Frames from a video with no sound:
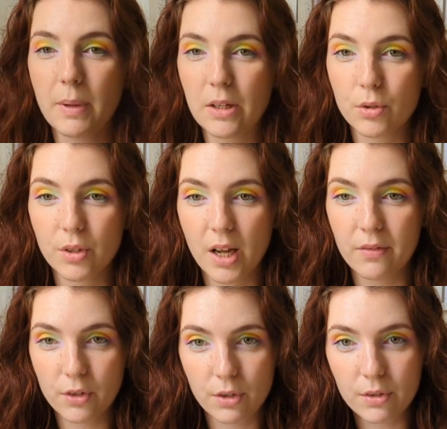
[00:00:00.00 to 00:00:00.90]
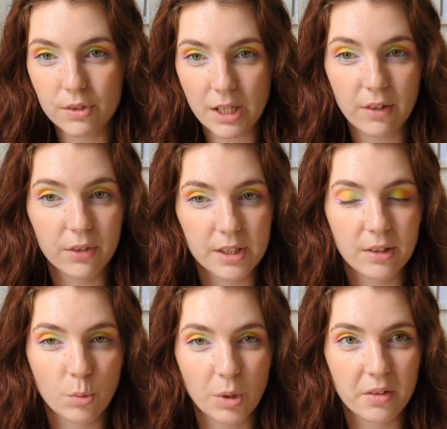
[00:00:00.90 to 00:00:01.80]
to make sure that I've used every
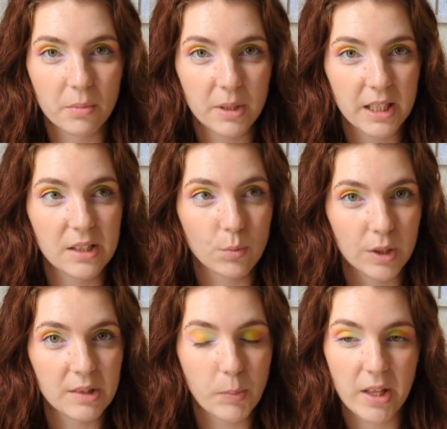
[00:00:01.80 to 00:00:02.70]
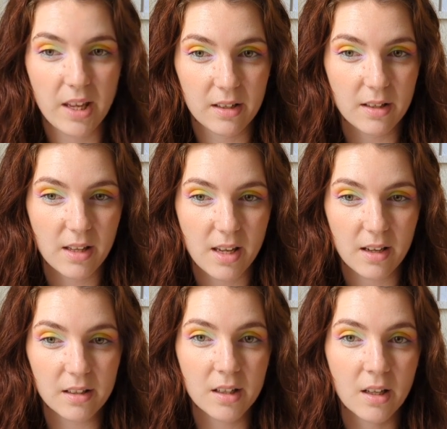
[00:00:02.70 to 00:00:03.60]
single one of them at least once by the end of the
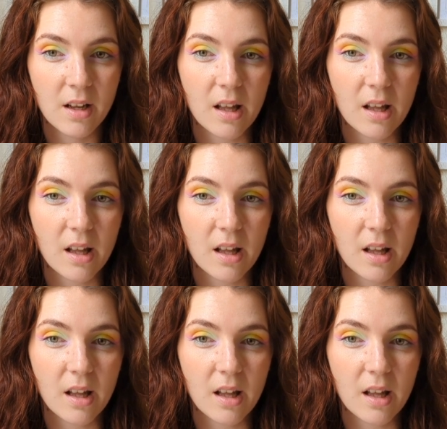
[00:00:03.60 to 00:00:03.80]
year.